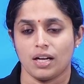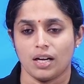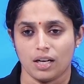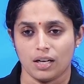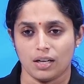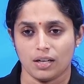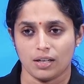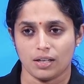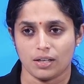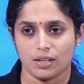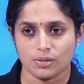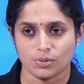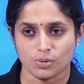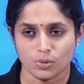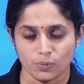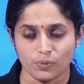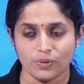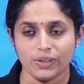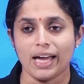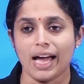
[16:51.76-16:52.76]

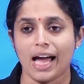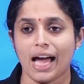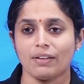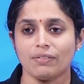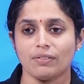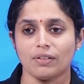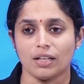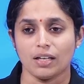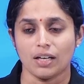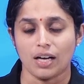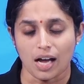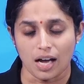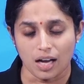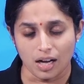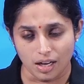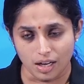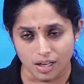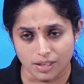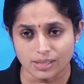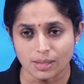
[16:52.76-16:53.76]
So, we have
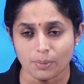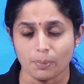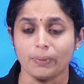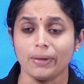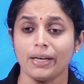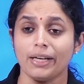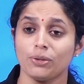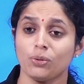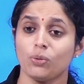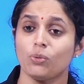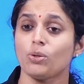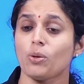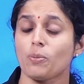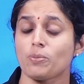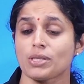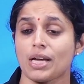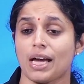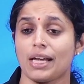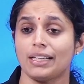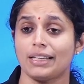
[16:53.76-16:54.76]
a separate
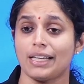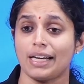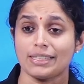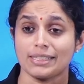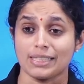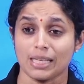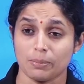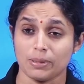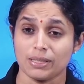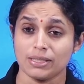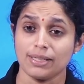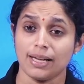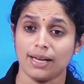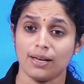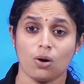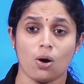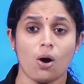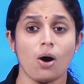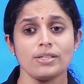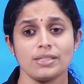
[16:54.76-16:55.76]
YouTube channel, that is Abhijna
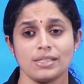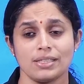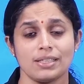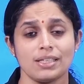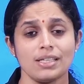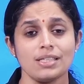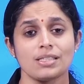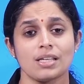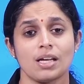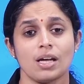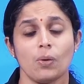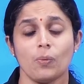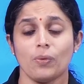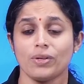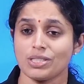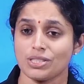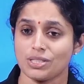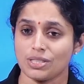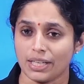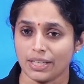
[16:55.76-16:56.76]
Law Series,
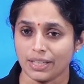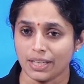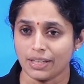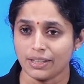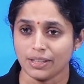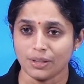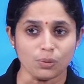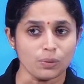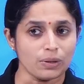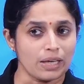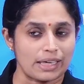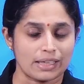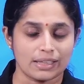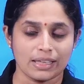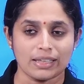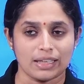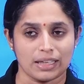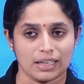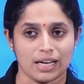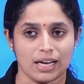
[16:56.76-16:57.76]
which is dedicated to
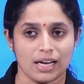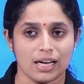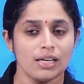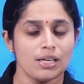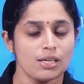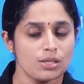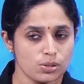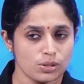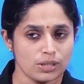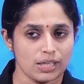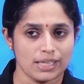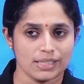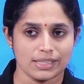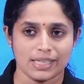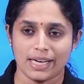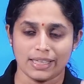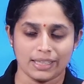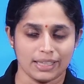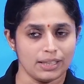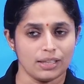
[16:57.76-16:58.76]
Karnataka students,
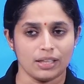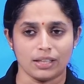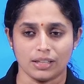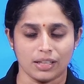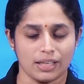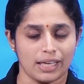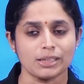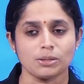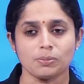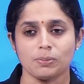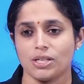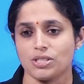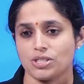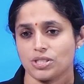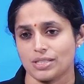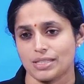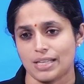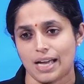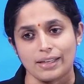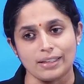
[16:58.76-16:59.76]
and the
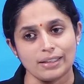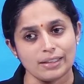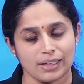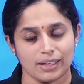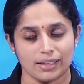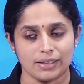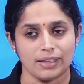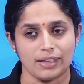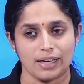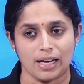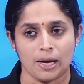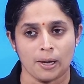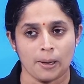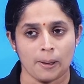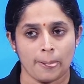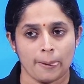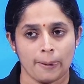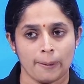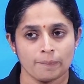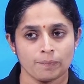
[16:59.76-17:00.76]
explanations are in Kannada.
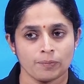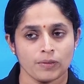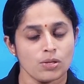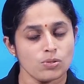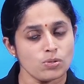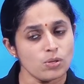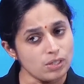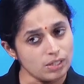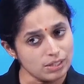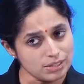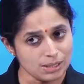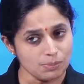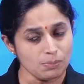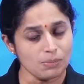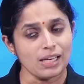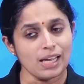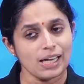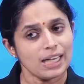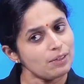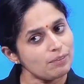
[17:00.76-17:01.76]
So,
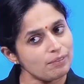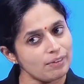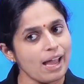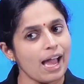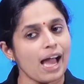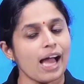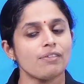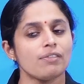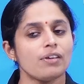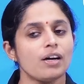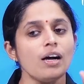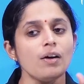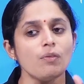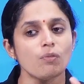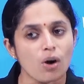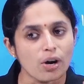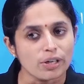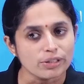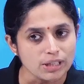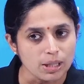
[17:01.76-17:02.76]
similarly we have a
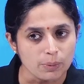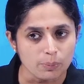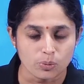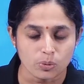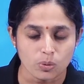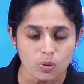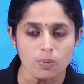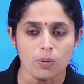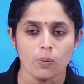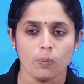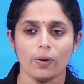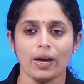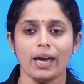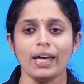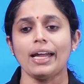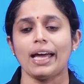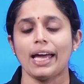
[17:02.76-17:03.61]
WhatsApp group where